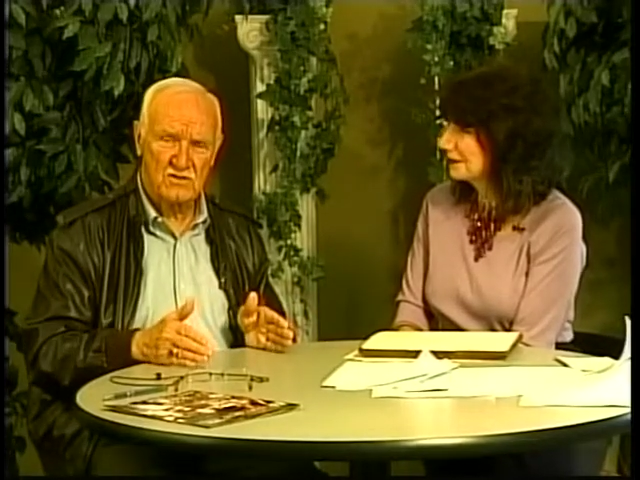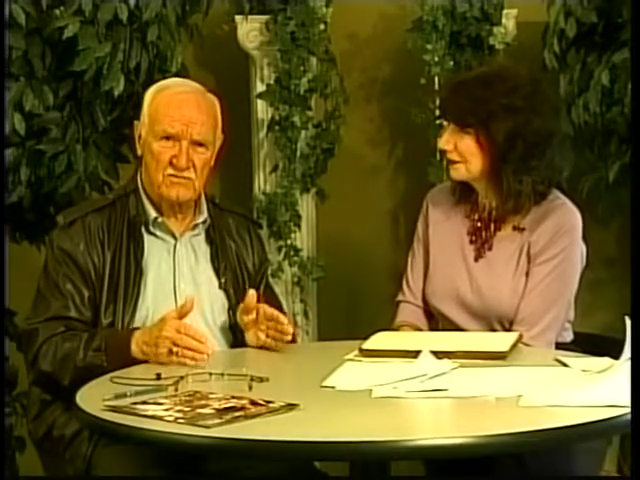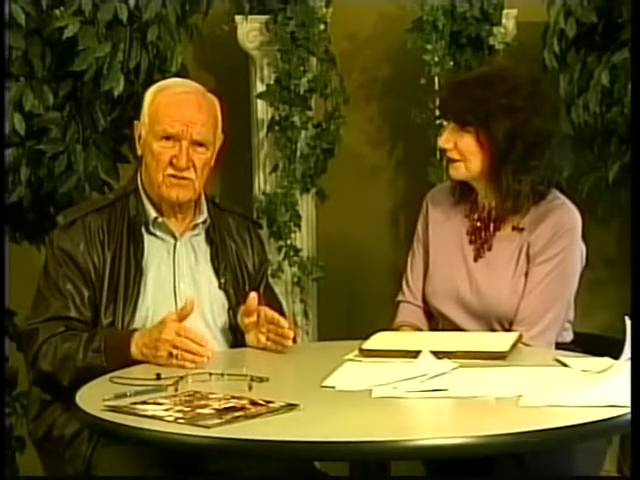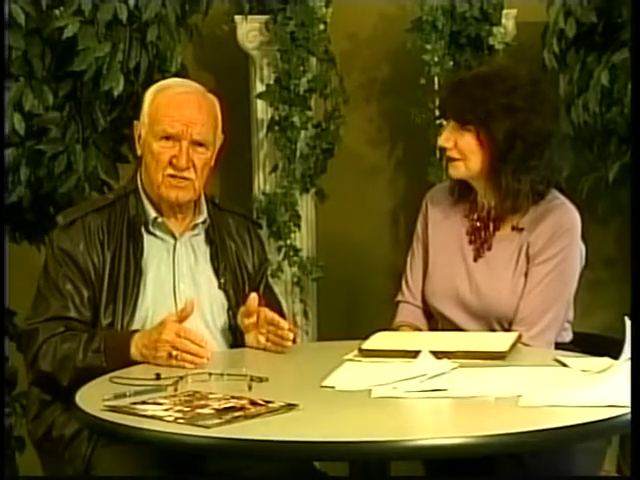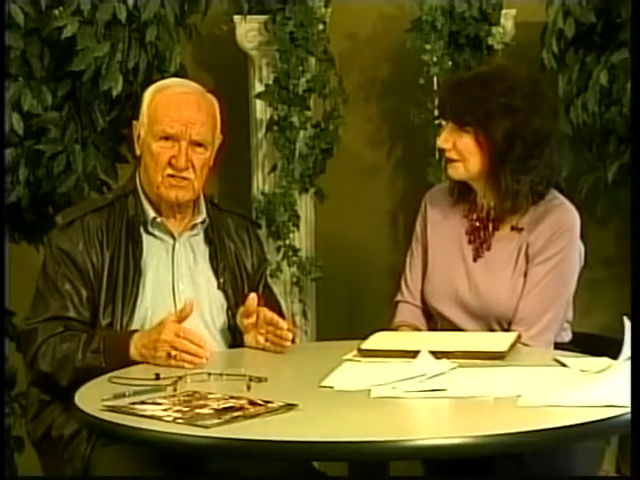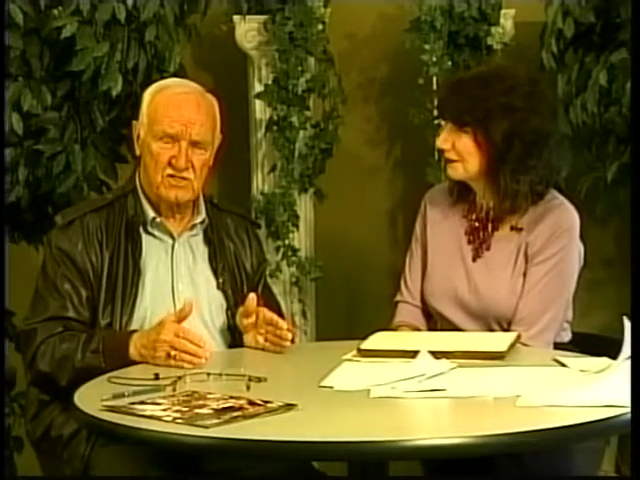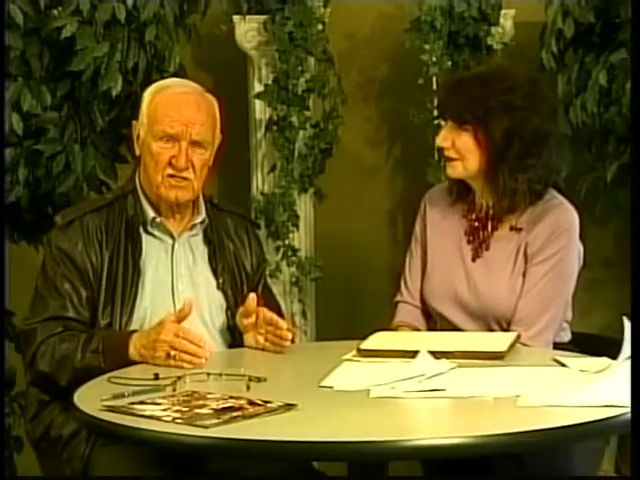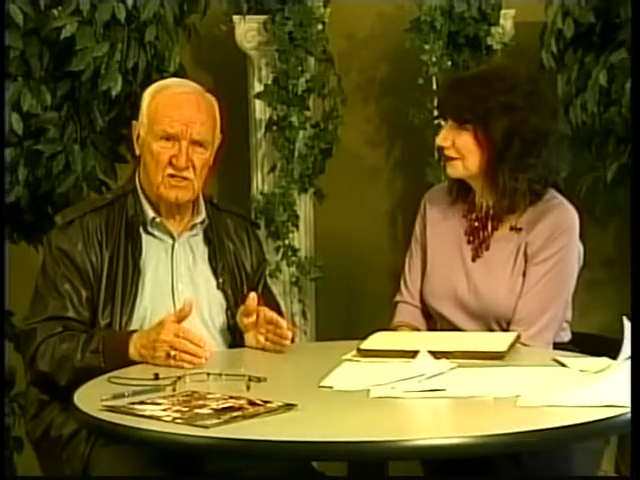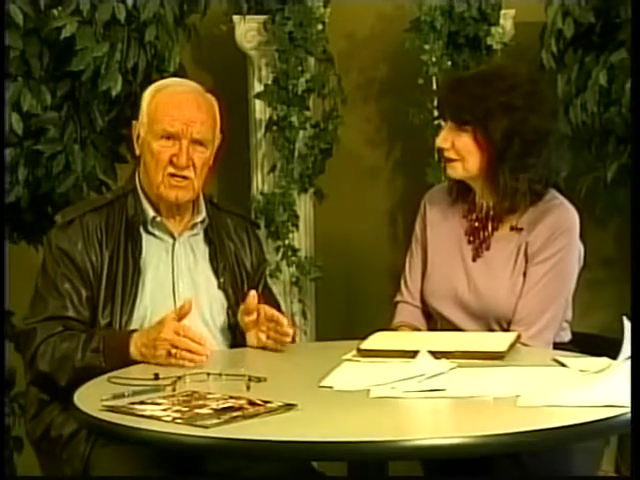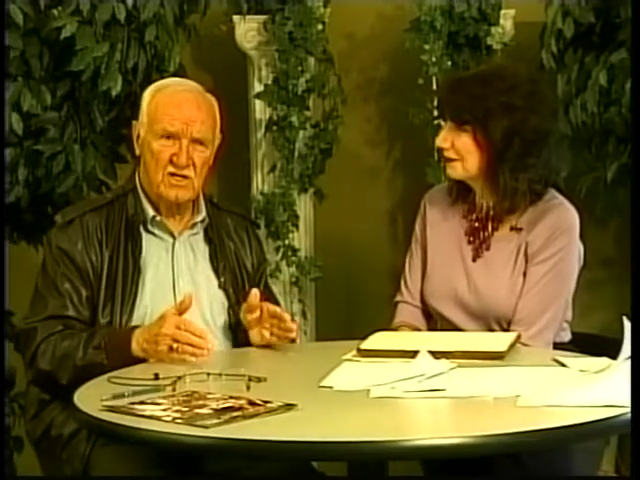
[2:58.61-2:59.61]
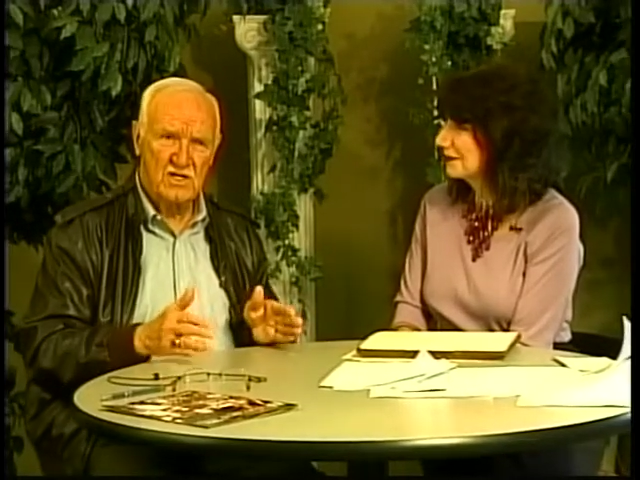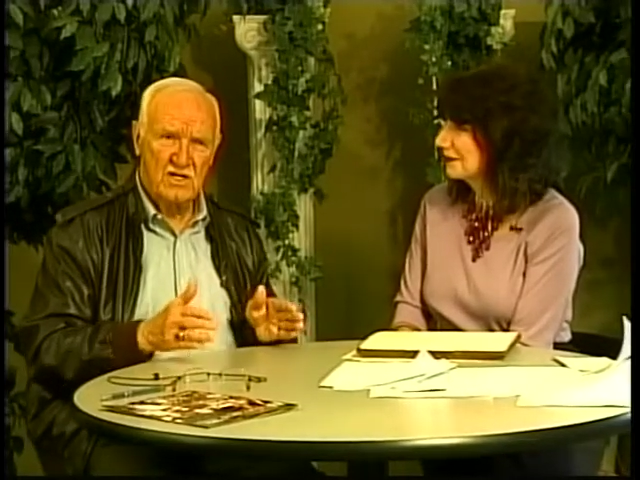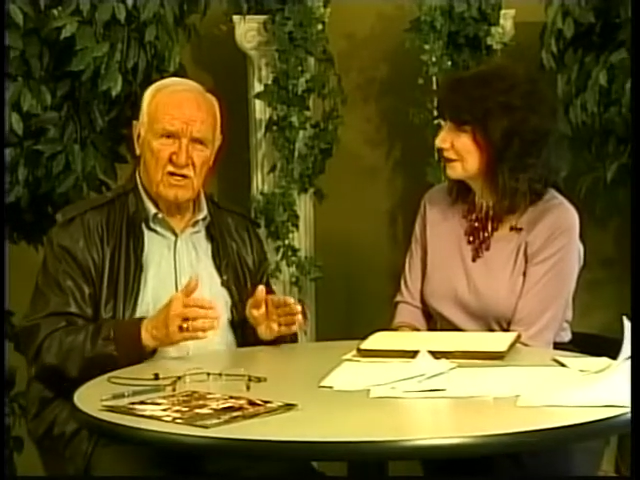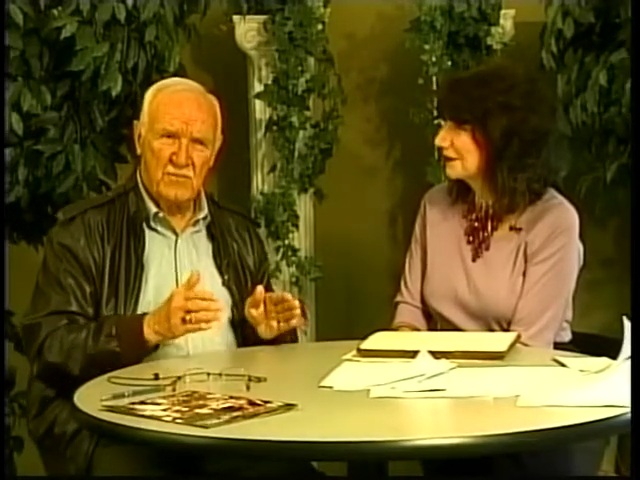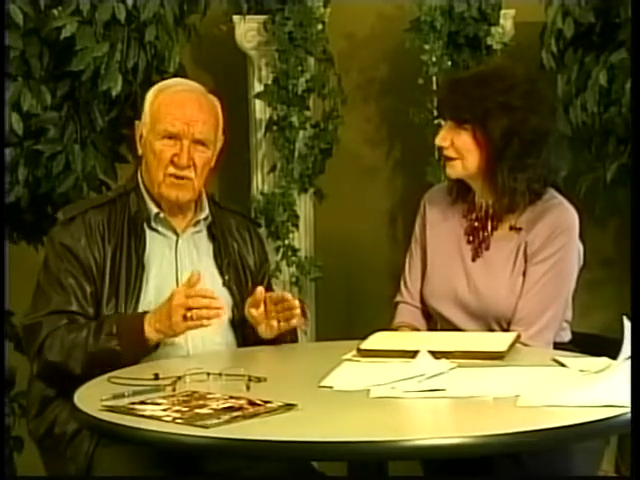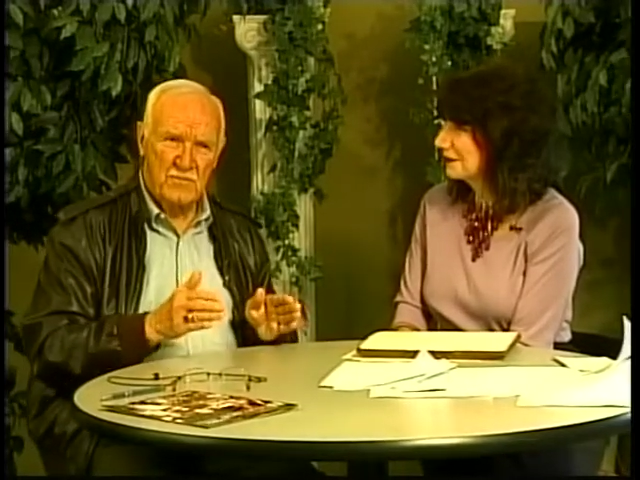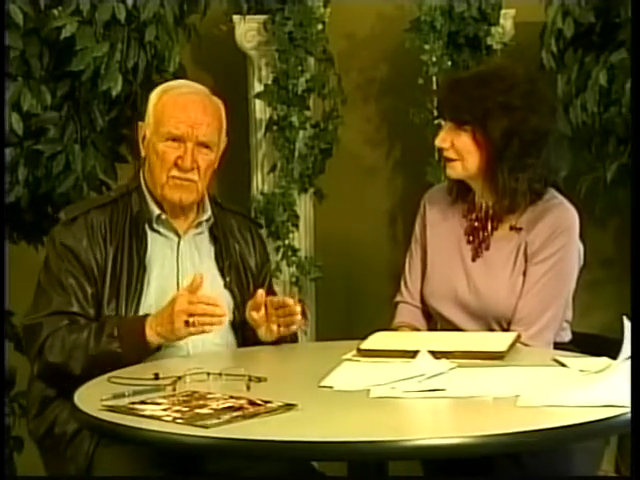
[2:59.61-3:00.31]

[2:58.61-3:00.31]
adventure. But